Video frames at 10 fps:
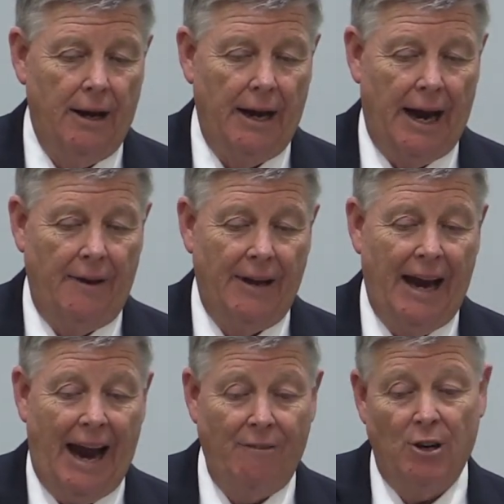And they
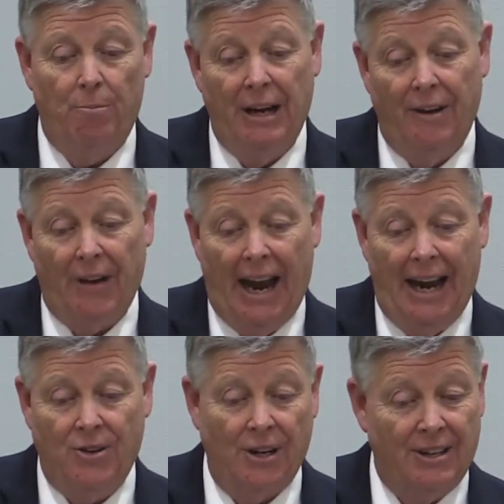have to be of
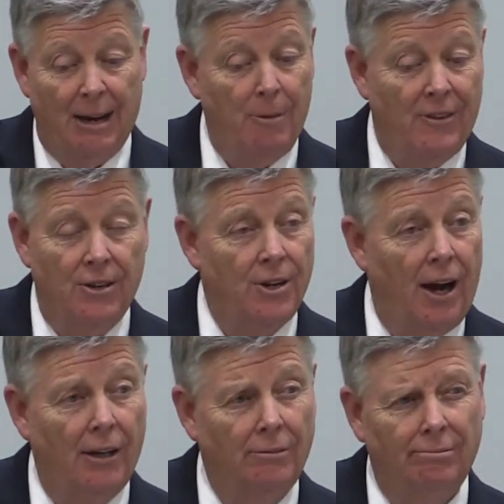age, and Timothy's
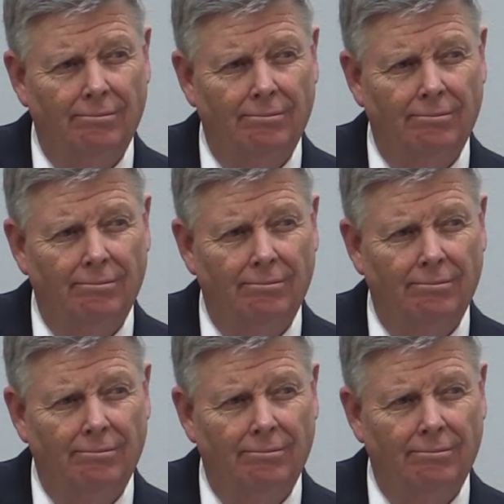young.